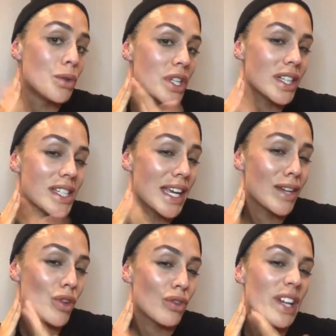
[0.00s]
skin if you're
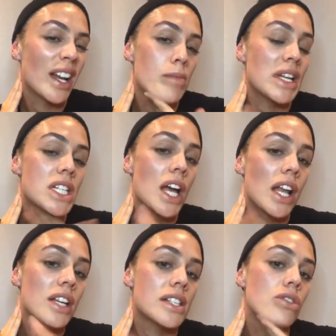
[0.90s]
feeling a little bit dull, because
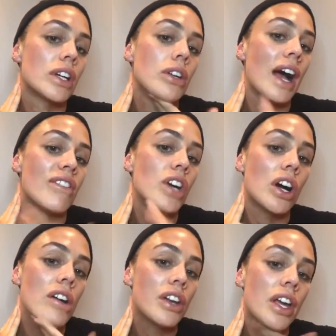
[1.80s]
it's got
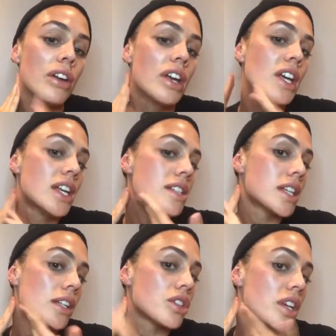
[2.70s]
avocado.
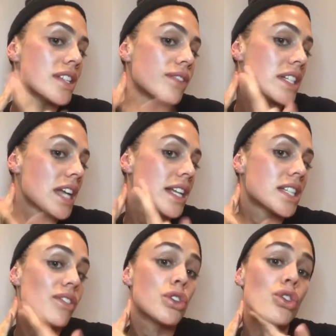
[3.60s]
Signature is fantastic for
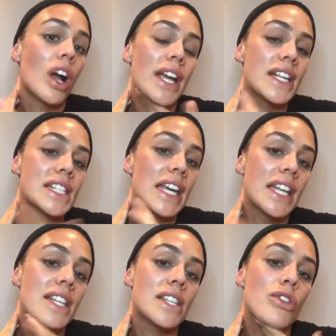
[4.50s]
drier skins
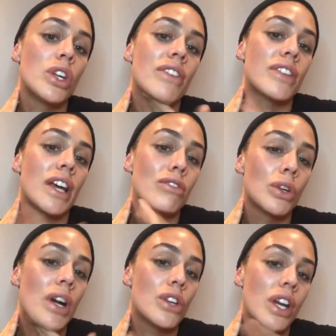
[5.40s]
if you're looking for that real
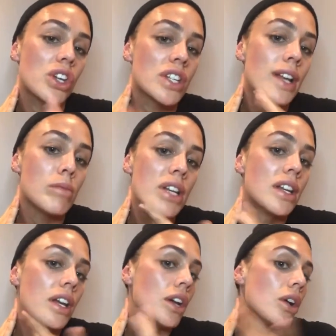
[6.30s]
hydration element,
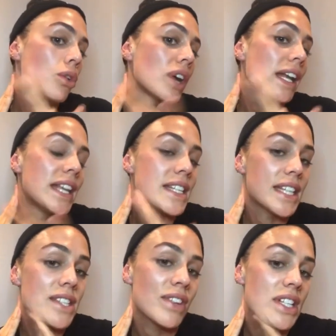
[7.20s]
or clear skin's
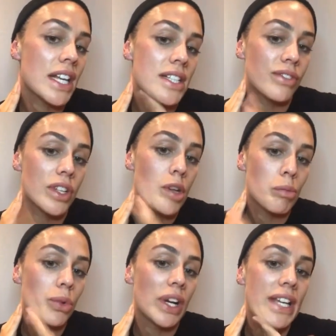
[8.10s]
fantastic for
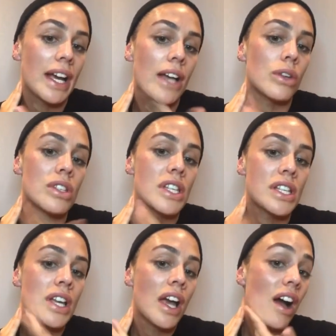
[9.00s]
breakouts.
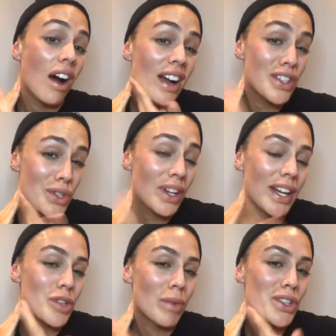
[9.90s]
I do clench
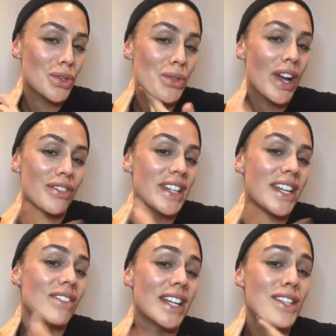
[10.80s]
my jaw every
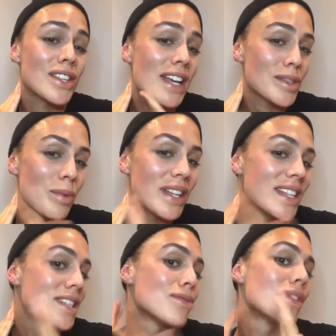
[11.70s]
evening, so that's why this is
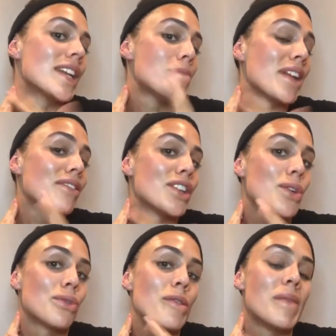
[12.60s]
really beneficial for
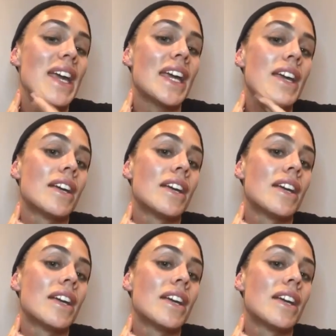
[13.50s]
me.